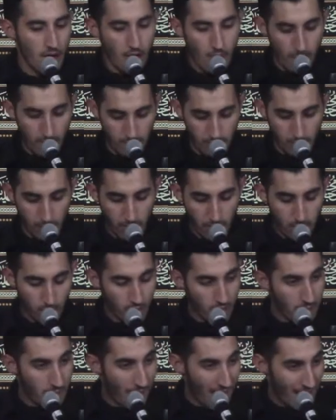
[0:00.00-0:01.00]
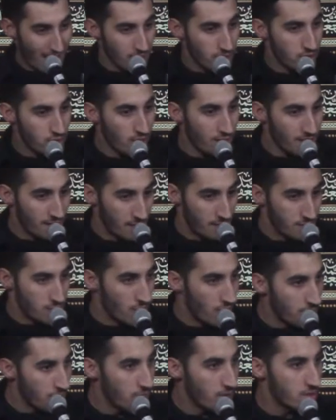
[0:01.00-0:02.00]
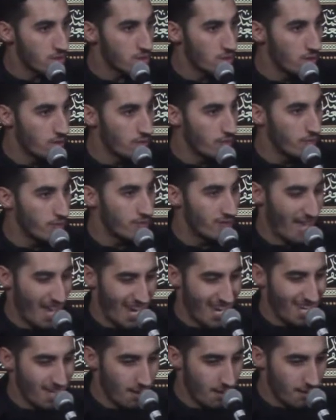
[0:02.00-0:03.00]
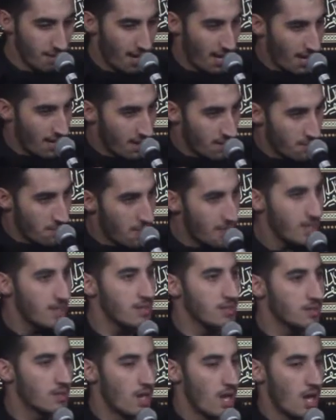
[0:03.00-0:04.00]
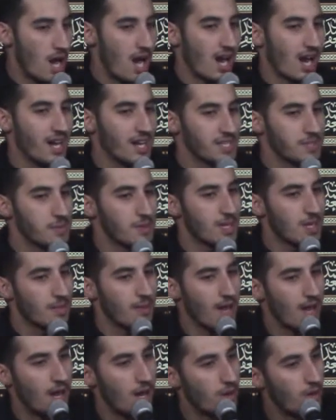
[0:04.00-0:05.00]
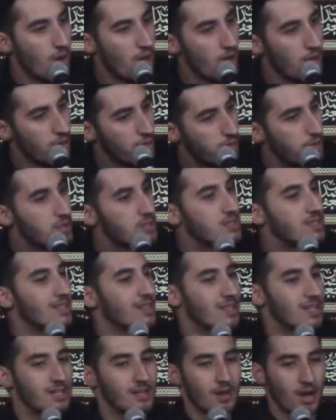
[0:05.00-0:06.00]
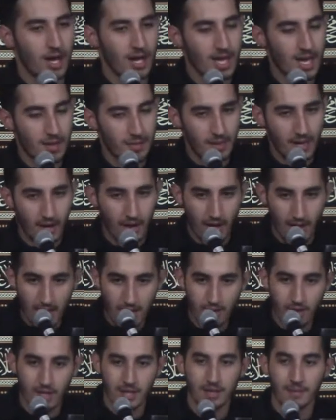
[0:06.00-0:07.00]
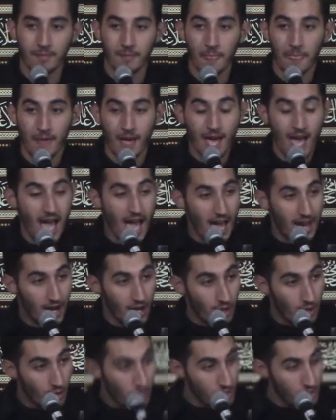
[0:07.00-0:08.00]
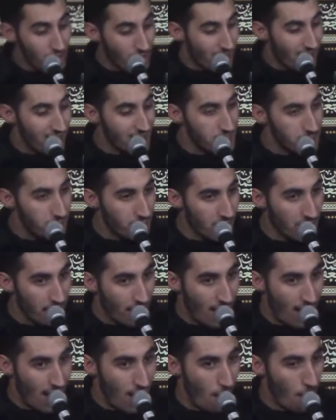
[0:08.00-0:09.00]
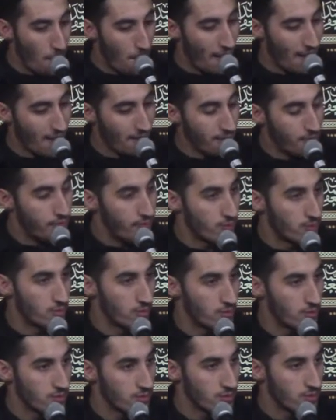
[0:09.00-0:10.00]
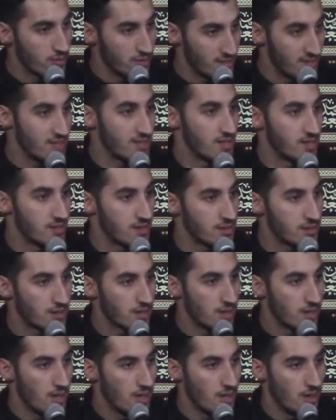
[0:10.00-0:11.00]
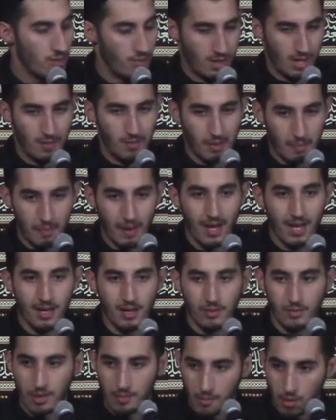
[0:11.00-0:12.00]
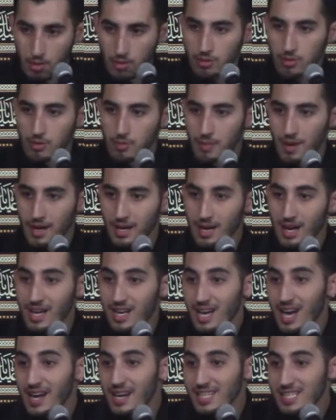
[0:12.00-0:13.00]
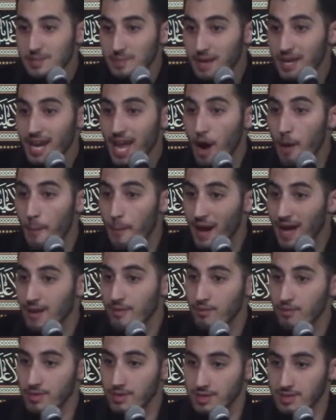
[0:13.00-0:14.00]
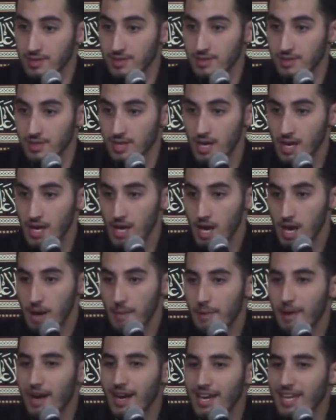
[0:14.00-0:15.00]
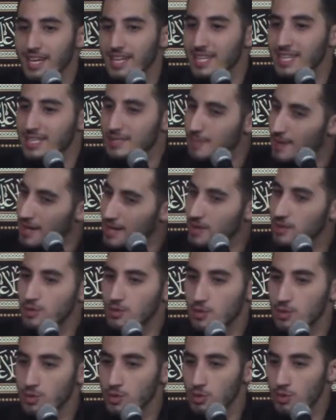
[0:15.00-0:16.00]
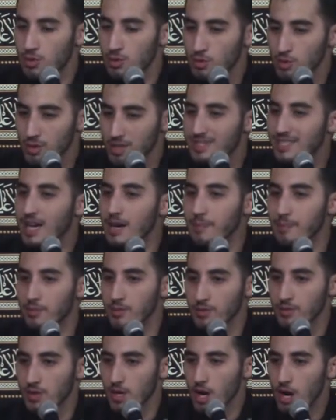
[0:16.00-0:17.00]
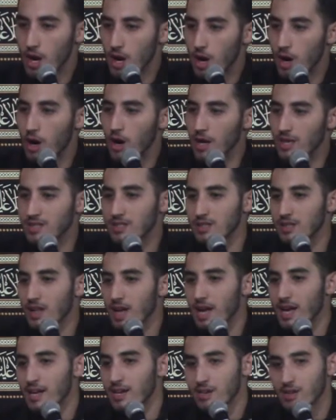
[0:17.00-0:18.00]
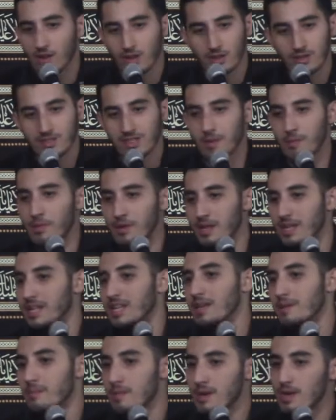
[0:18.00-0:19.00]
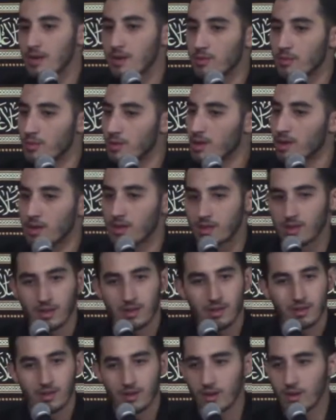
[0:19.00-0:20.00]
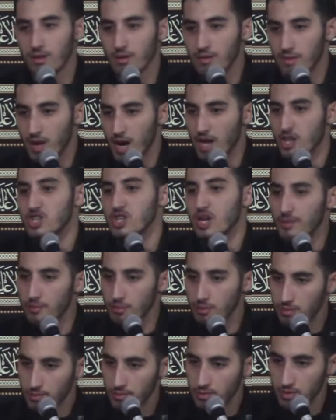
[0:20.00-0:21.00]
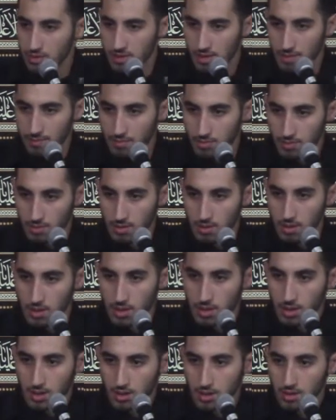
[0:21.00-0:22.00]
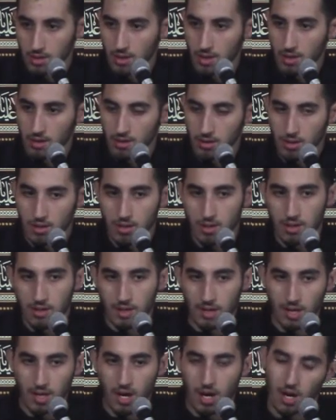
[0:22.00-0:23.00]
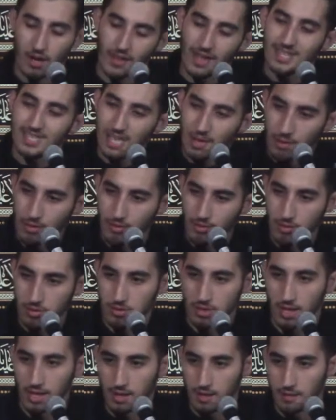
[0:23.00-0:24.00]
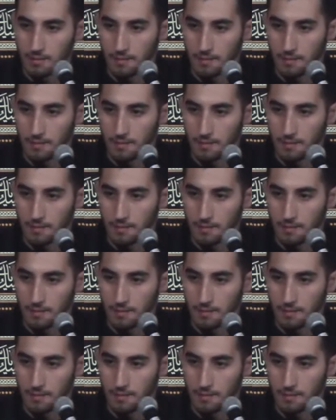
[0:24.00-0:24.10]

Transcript: Whereas when you're talking about inside, inside myself, the inner, the inner meaning, I can't speak about how thirsty I am and how hungry I am. And I also can't speak about how painful this is. When I'm in pain, when I'm going through pain, I can't explain how painful this is. But I can explain it to you through examples. Oh, it's like, you know, someone hitting me with, you know, a shovel, for example. You know? Oh, that's how it feels like.